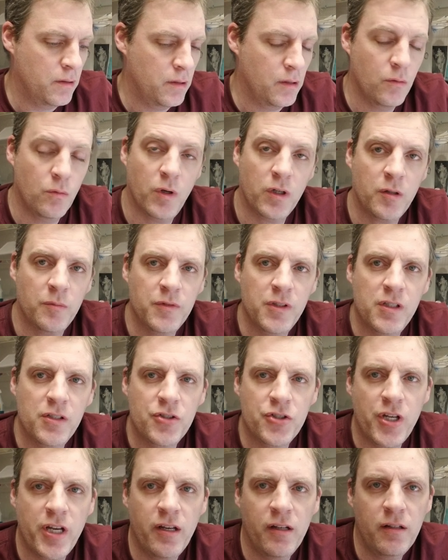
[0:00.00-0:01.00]
Welcome to the
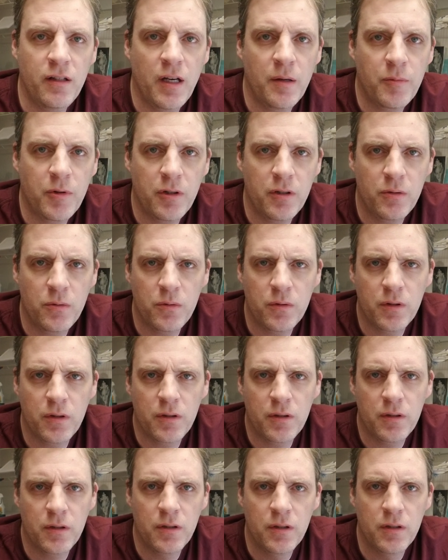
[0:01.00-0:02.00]
channel. I'm going
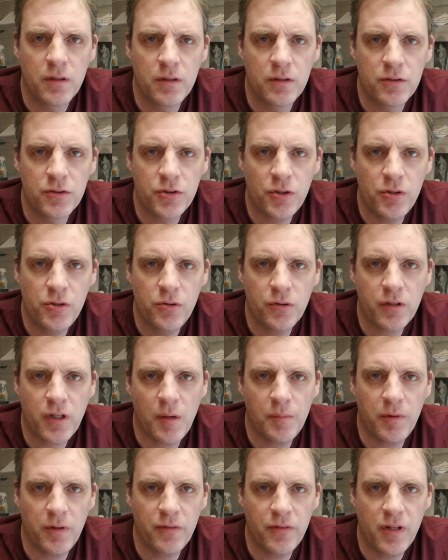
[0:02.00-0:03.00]
to show you a
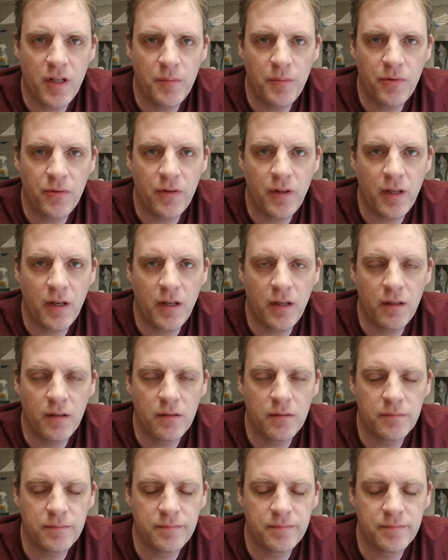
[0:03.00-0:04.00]
couple tips that
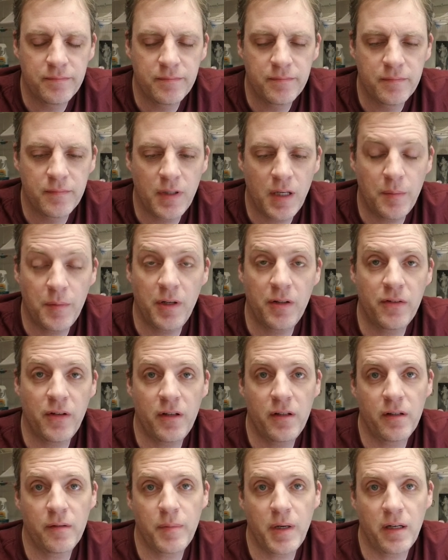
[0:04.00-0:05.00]
I'm going to tell
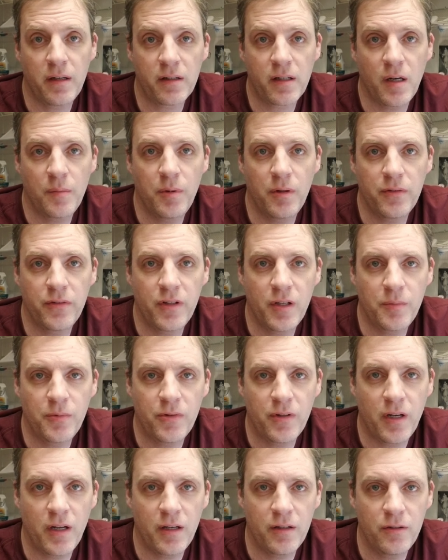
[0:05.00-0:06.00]
you about a couple tips
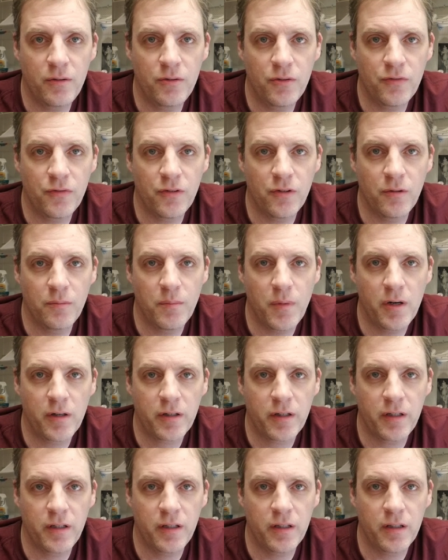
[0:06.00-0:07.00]
that I use for
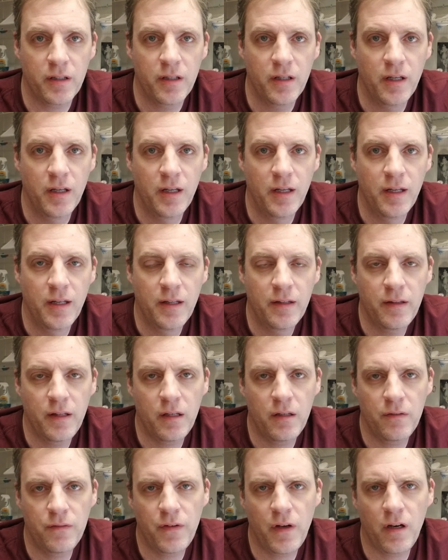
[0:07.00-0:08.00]
marketing that
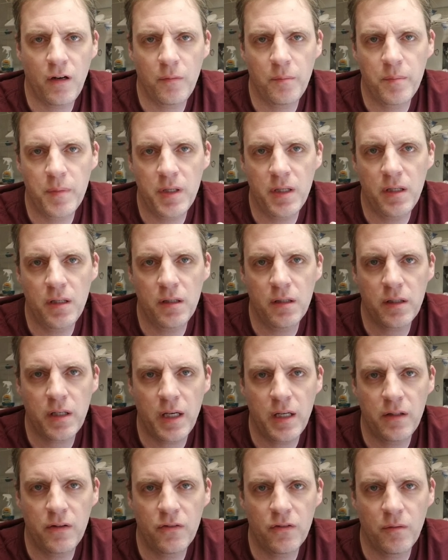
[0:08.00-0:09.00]
have helped me
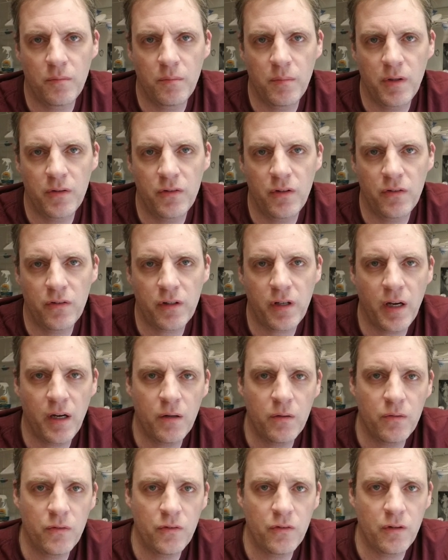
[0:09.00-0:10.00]
gain some business
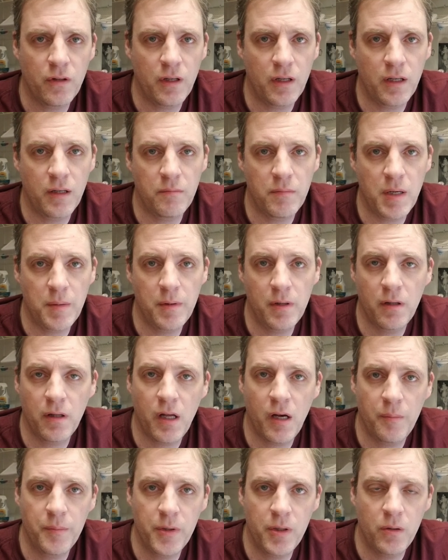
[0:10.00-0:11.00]
accounts, and maybe it'll
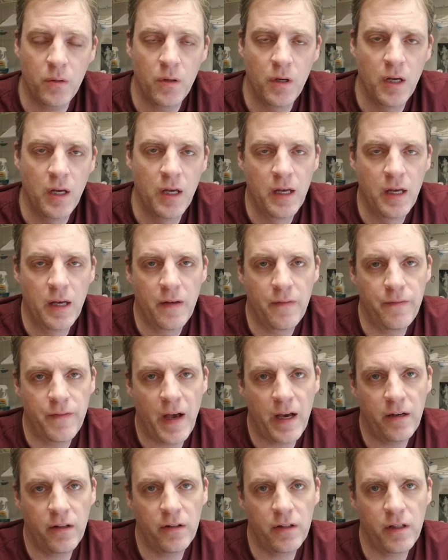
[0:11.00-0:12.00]
help you.
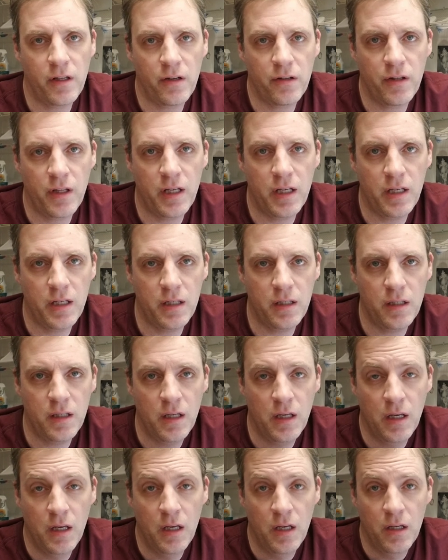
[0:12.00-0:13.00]
Not only are they
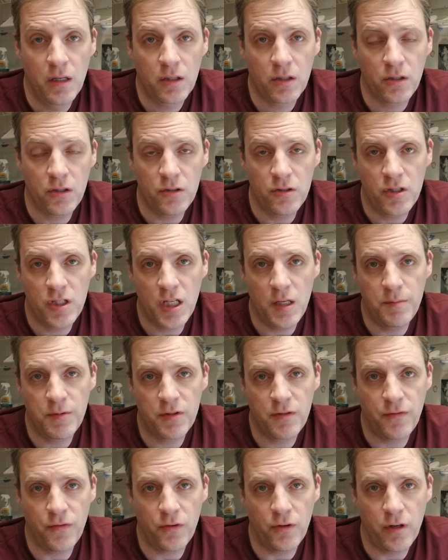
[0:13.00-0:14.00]
good tips
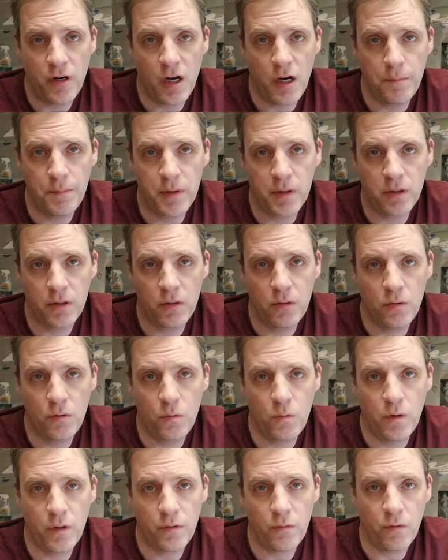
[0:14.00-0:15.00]
for helping you
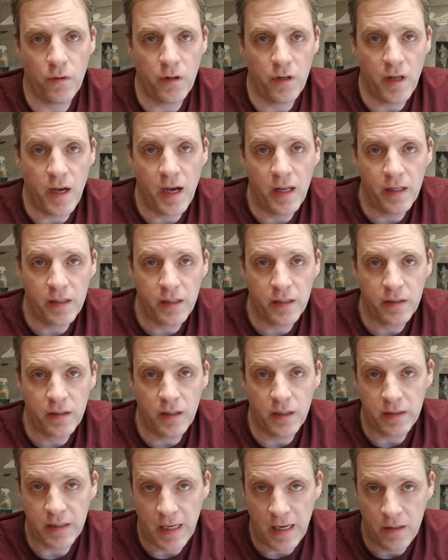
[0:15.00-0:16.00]
with orthodontic
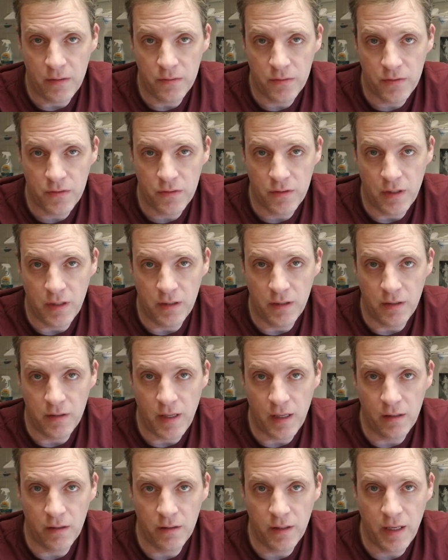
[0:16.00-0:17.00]
accounts in the
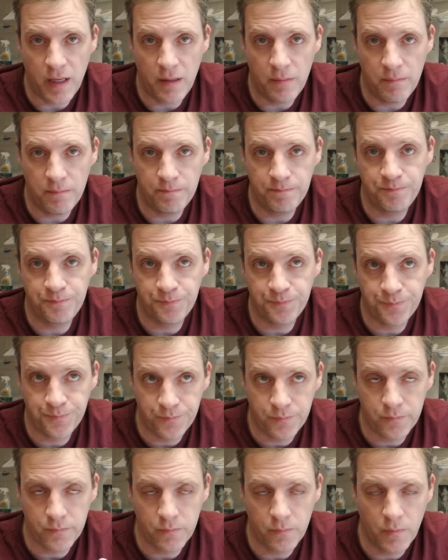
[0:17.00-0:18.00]
dental lab,
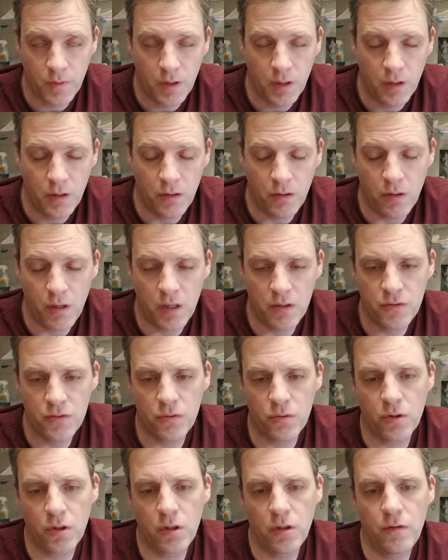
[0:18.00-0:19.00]
they're also
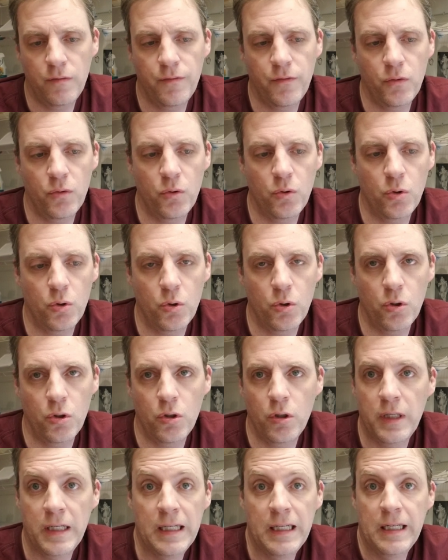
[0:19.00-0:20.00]
good
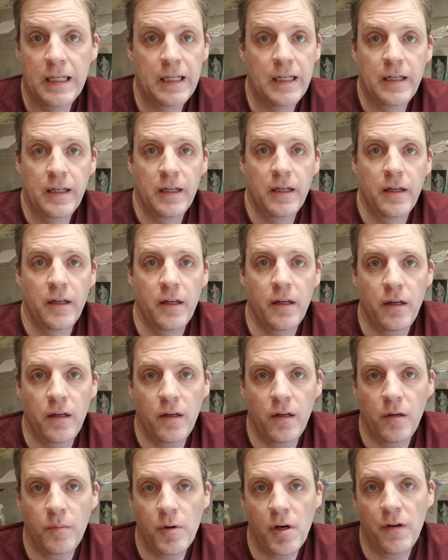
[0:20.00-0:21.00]
for
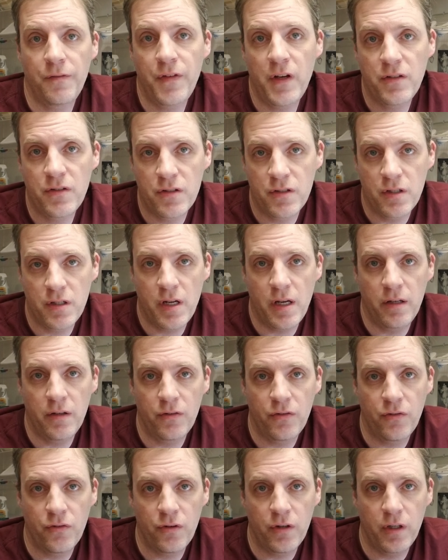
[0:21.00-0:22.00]
all phases of
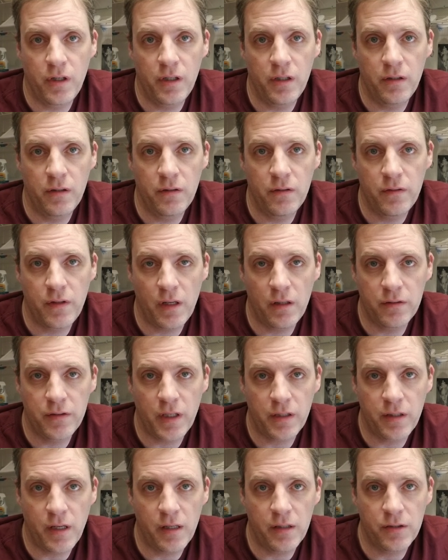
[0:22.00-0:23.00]
dentistry and dental
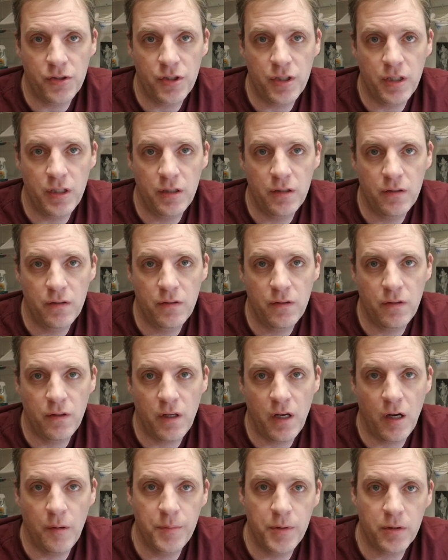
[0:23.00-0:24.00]
technology to
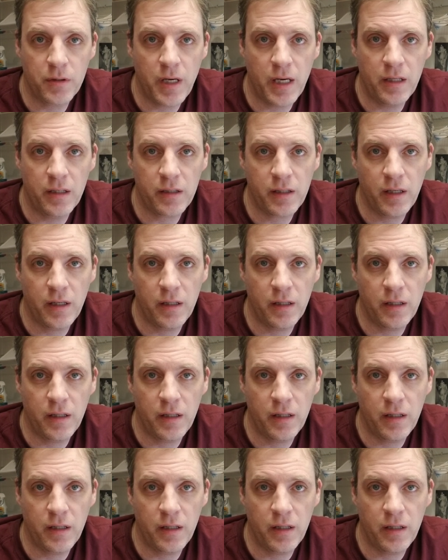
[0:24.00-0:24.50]
help you gain